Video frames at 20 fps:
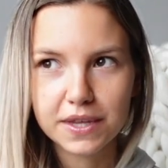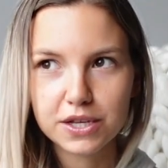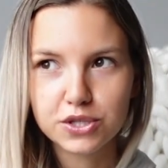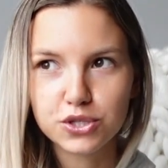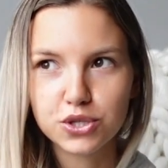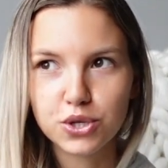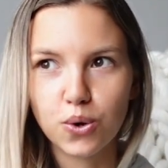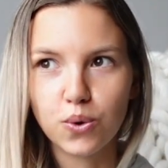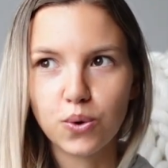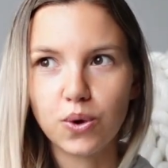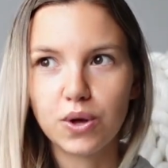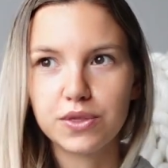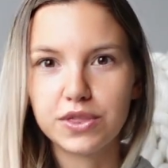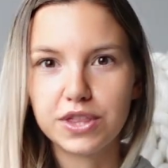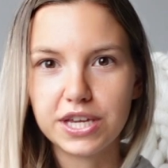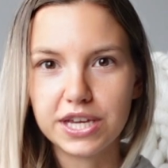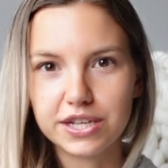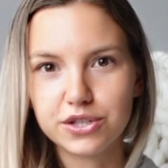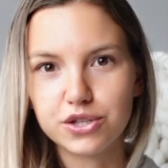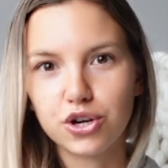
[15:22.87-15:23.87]
So
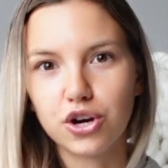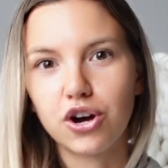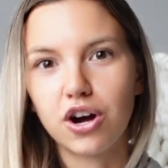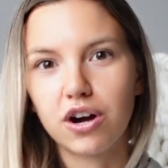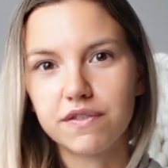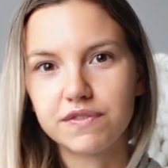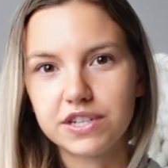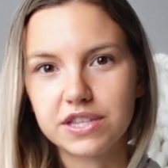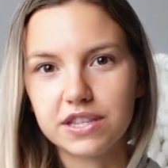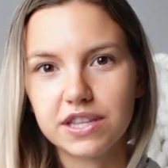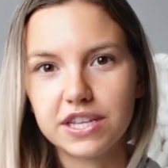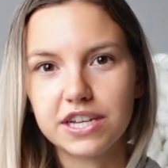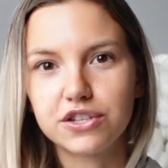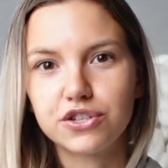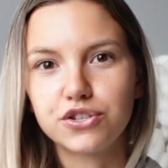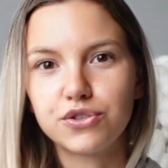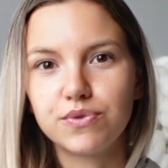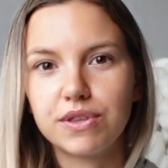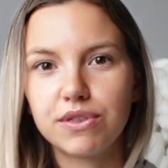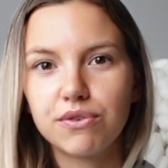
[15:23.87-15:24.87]
these are often
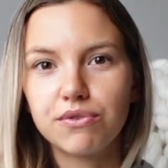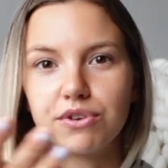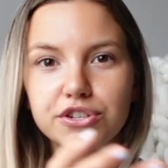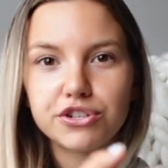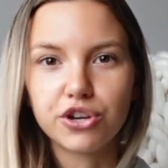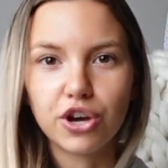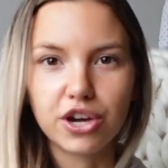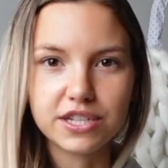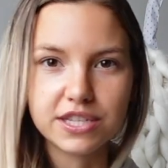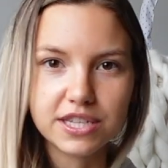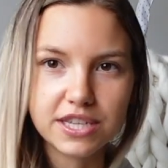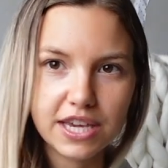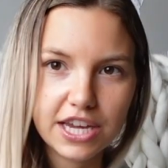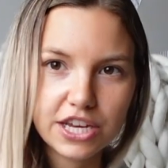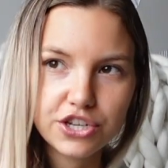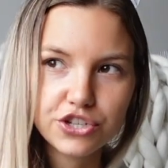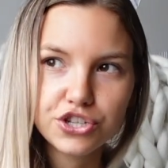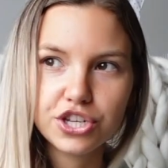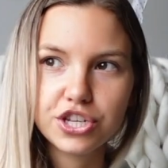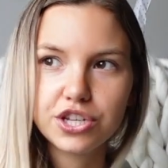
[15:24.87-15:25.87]
linked to either
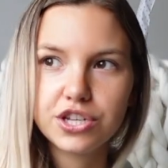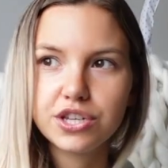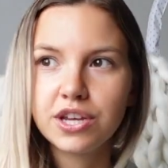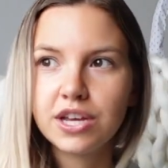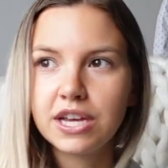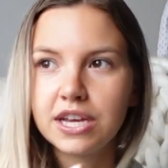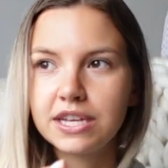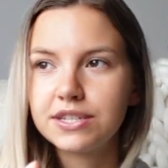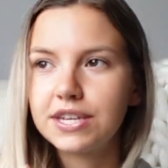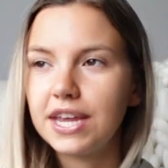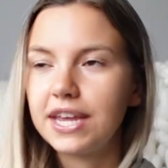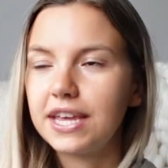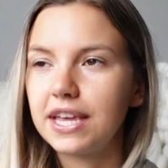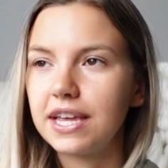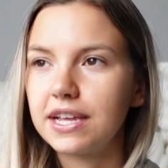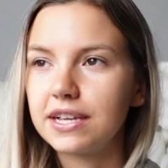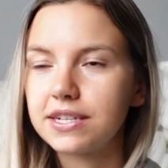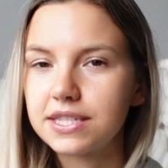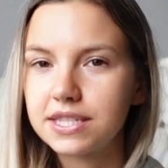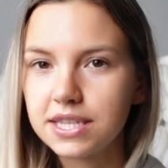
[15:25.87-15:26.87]
intoxication,
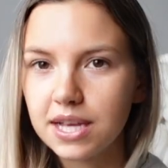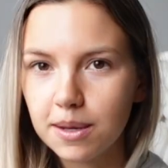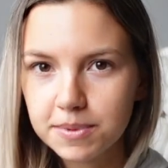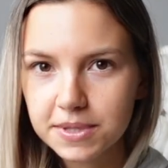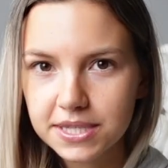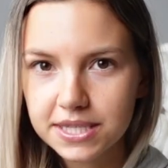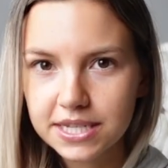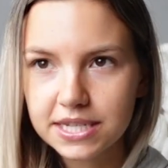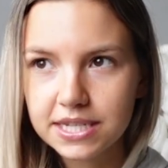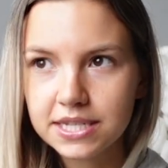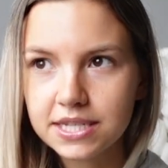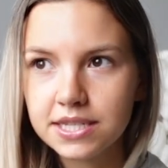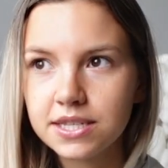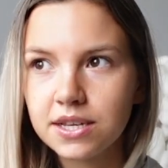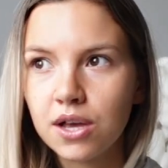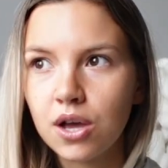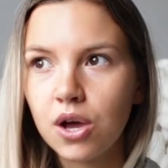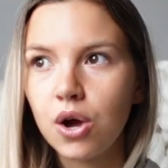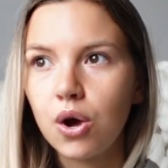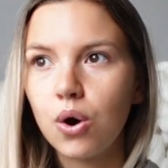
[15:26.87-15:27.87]
taking a
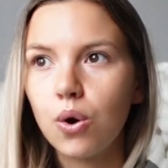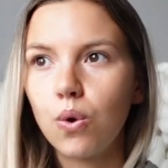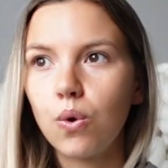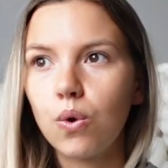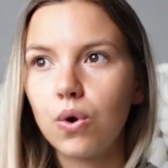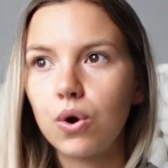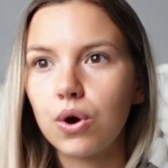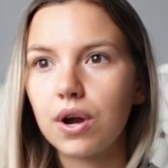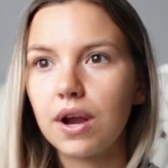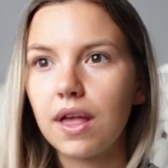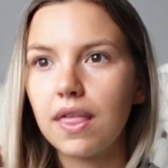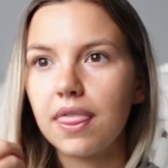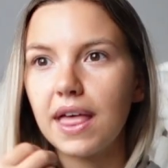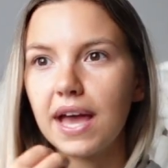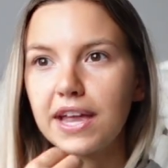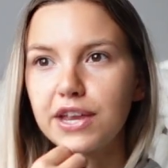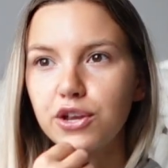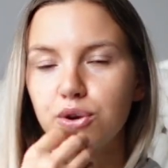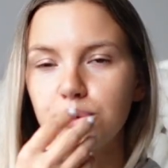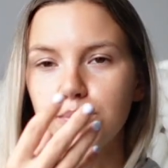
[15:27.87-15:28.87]
substance, or
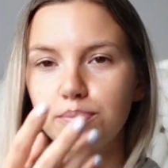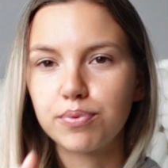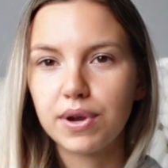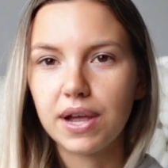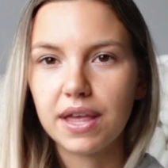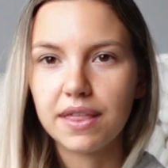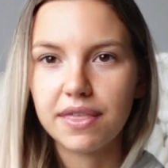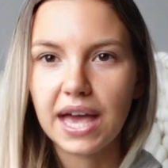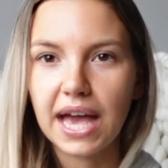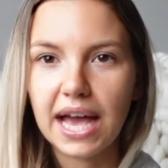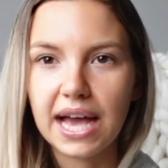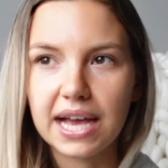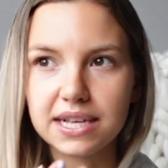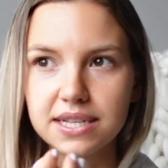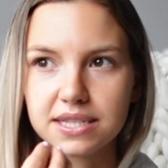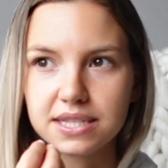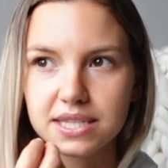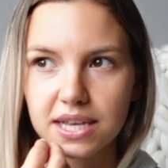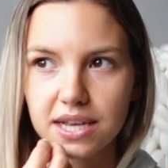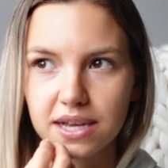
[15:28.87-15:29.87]
that your breath
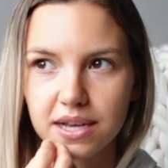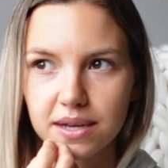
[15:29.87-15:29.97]
has